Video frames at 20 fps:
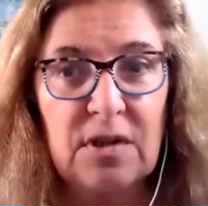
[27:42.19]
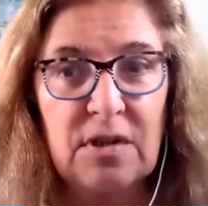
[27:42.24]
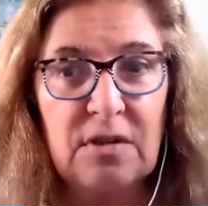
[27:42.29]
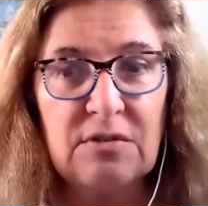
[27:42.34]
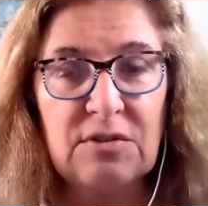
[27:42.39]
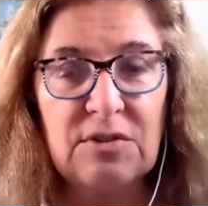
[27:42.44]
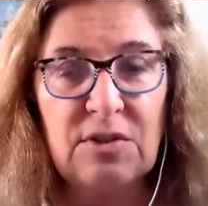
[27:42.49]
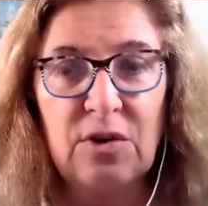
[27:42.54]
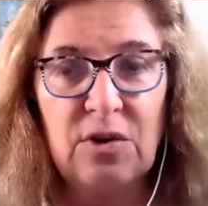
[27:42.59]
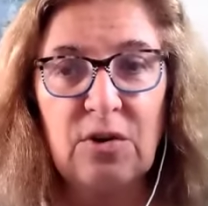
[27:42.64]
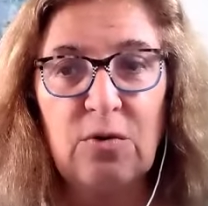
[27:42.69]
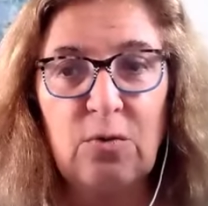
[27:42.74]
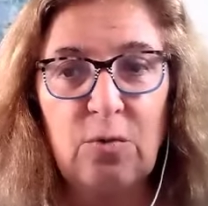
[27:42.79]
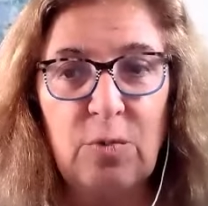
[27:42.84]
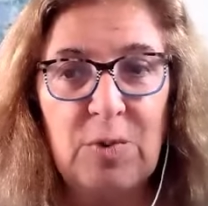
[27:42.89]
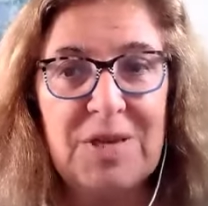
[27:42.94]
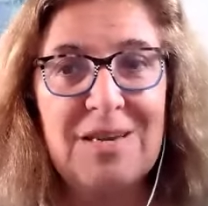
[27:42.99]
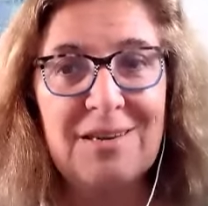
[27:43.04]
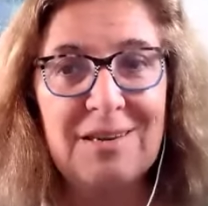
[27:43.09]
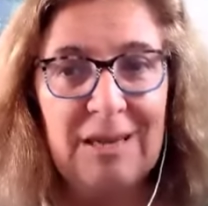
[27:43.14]
so
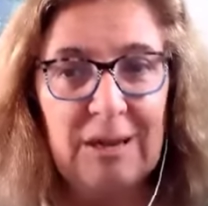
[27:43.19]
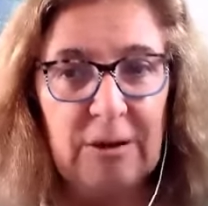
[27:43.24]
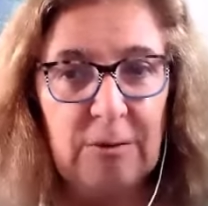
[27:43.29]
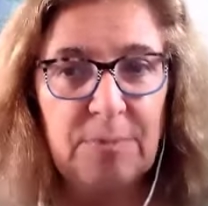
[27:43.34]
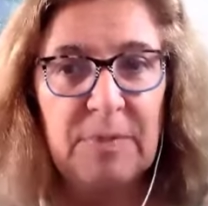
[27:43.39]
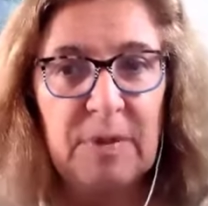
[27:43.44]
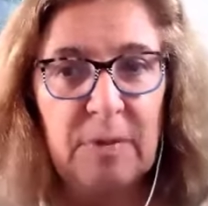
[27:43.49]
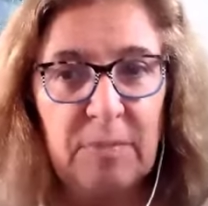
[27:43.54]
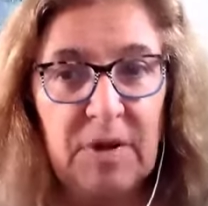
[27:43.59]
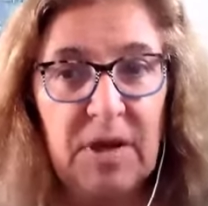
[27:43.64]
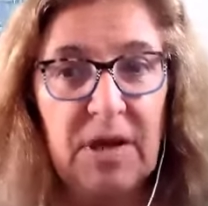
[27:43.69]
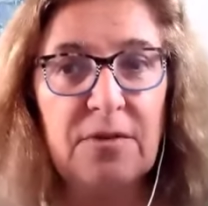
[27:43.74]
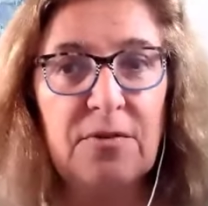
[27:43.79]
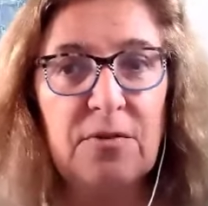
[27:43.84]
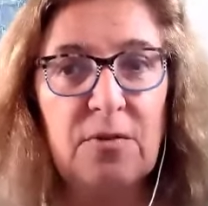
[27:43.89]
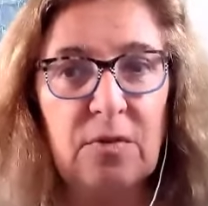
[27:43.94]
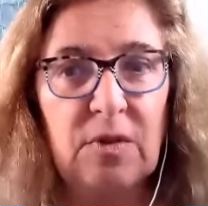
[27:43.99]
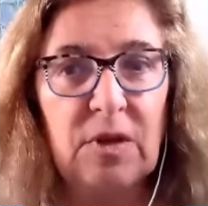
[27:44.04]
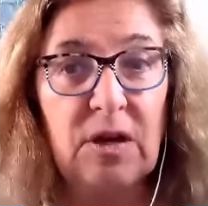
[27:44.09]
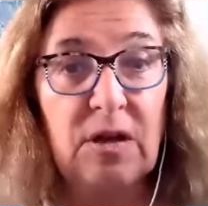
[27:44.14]
we can help them cut
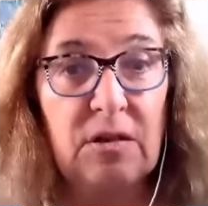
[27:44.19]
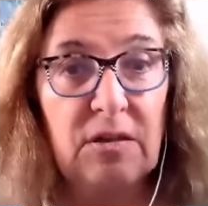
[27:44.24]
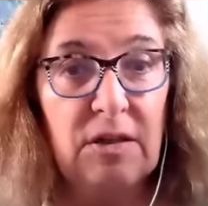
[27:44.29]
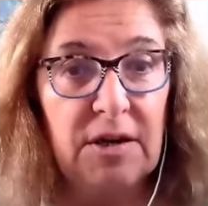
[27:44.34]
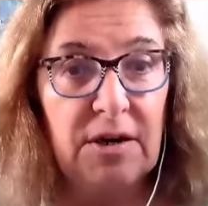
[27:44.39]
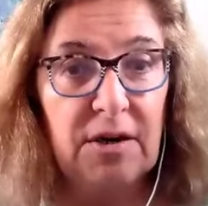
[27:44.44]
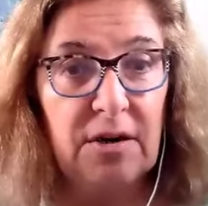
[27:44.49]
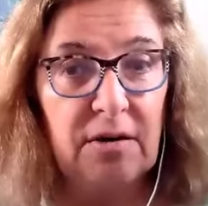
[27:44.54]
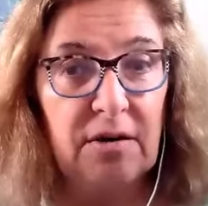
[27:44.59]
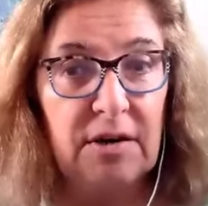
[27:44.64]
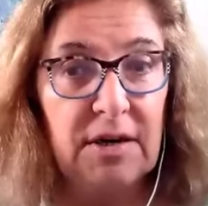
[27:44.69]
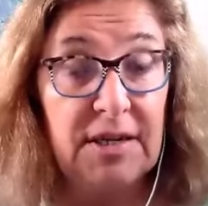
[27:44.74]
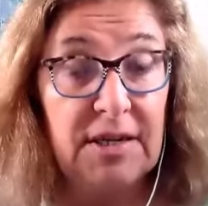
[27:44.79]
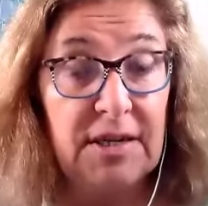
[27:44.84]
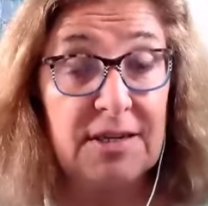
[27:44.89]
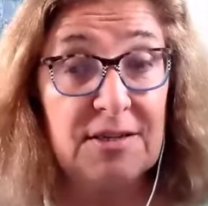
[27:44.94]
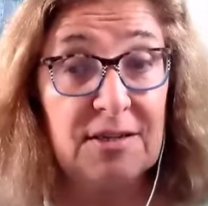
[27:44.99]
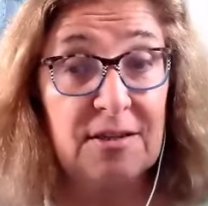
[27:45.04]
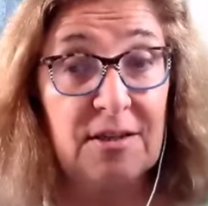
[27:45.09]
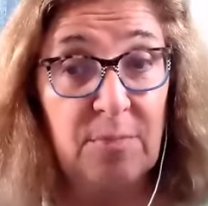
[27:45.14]
through the clutter and get
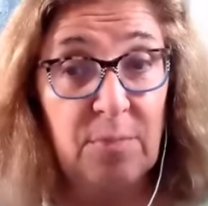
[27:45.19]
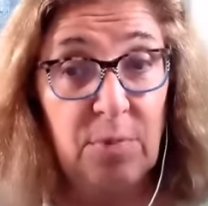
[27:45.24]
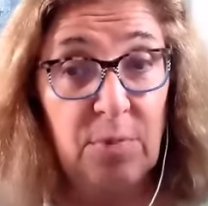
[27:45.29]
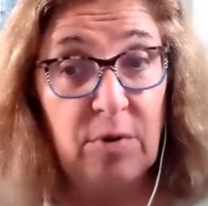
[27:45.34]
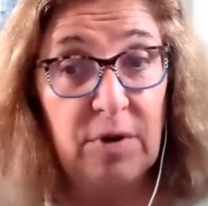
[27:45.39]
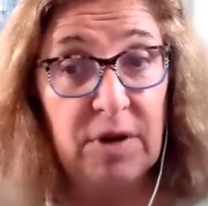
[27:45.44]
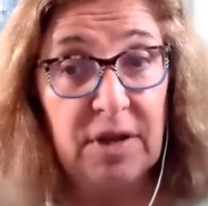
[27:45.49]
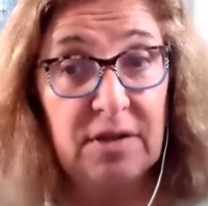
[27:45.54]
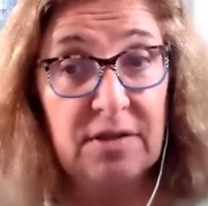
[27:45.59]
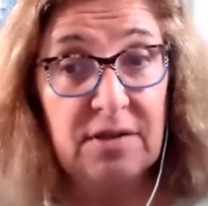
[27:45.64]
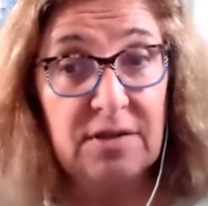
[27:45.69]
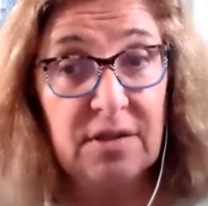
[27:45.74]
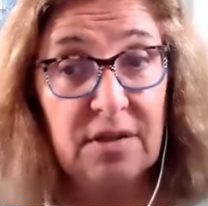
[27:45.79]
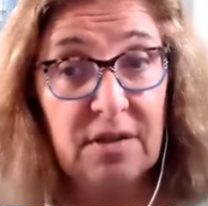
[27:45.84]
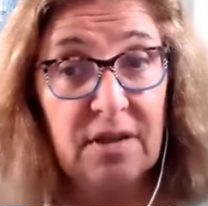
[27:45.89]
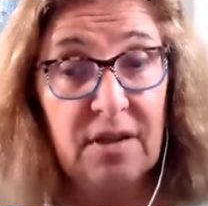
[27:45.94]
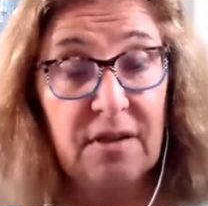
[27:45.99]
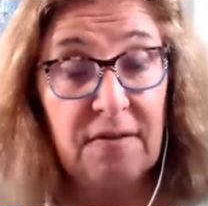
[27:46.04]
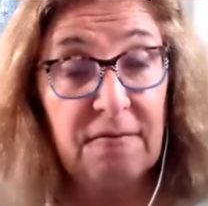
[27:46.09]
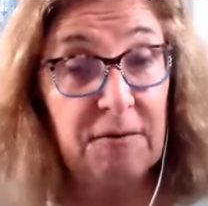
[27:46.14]
to the point
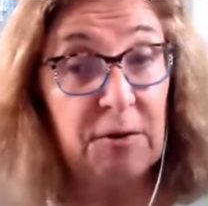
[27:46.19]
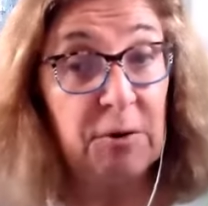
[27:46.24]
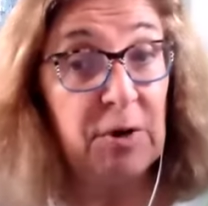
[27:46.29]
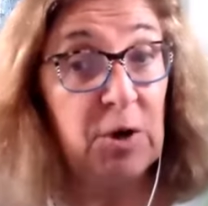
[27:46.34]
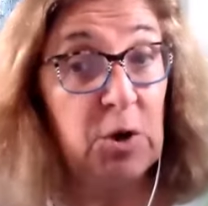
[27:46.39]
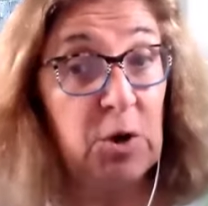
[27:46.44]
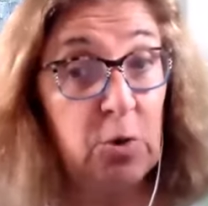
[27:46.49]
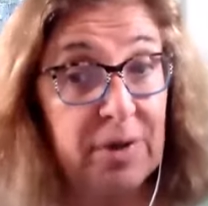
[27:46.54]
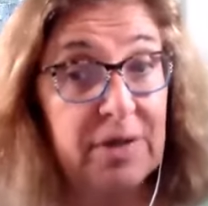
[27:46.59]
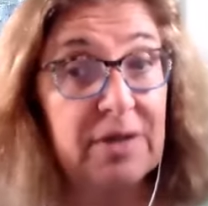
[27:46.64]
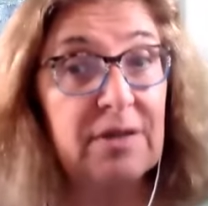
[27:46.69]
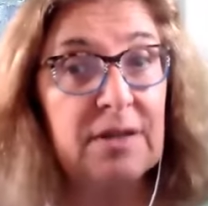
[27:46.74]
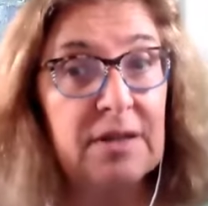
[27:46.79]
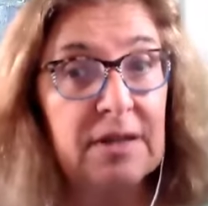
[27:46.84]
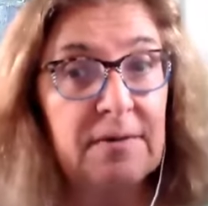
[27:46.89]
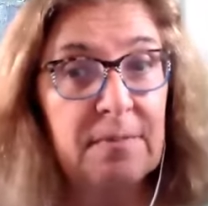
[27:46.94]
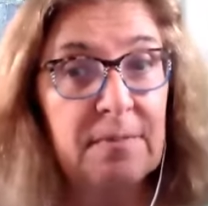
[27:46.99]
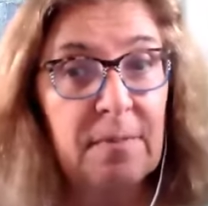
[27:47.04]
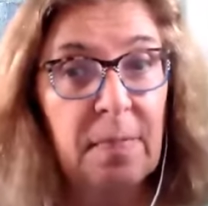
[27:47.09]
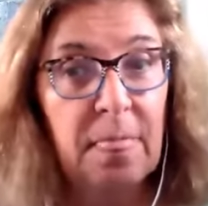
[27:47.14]
very quickly.